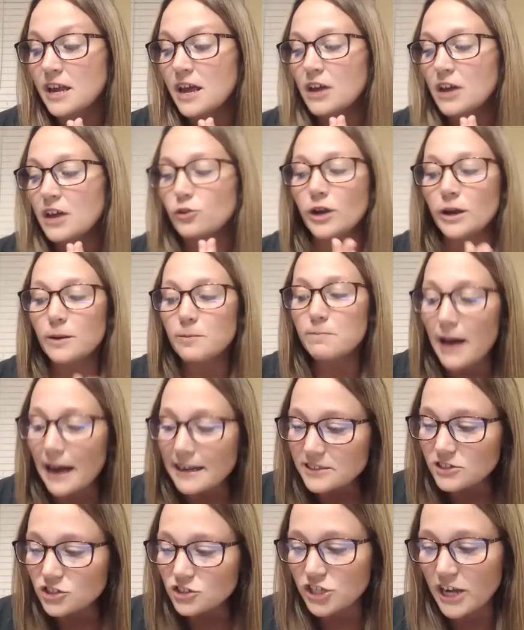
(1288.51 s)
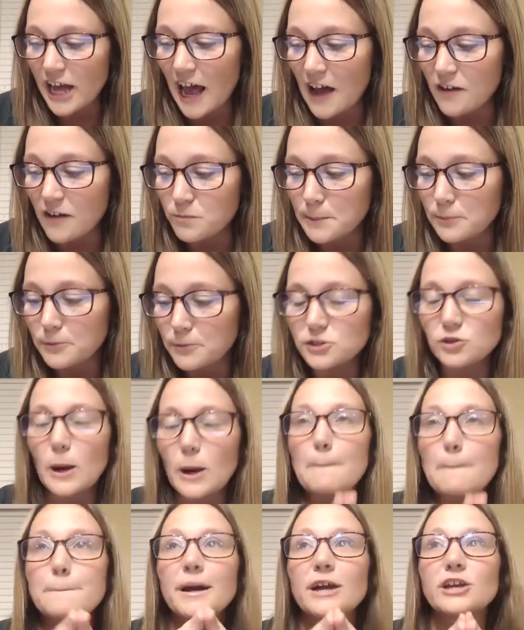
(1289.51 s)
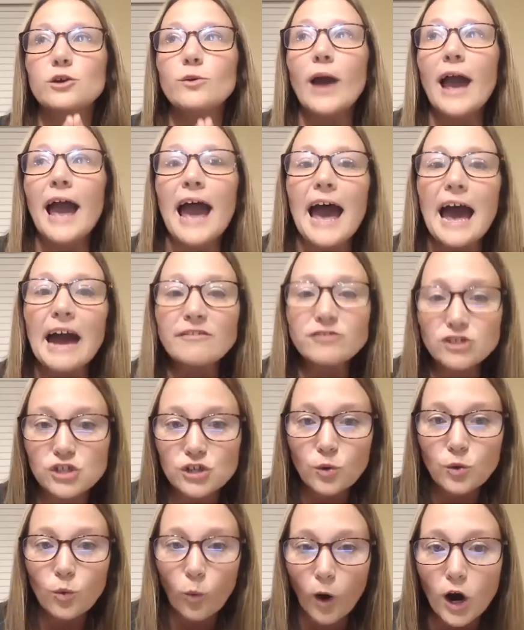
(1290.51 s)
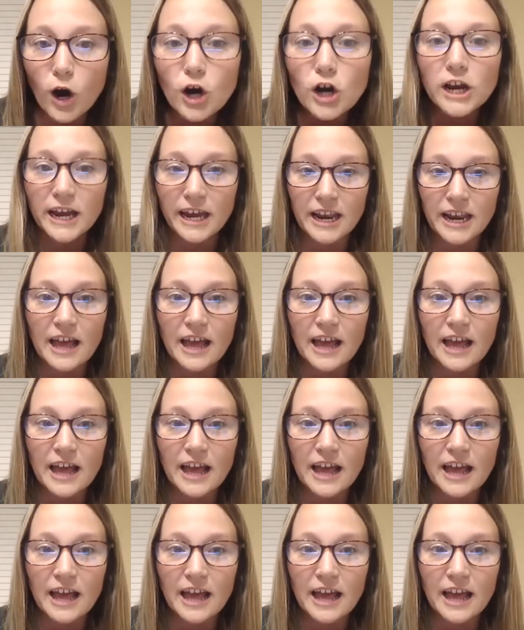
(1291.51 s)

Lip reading: You can message and have people do it, but you have to work it.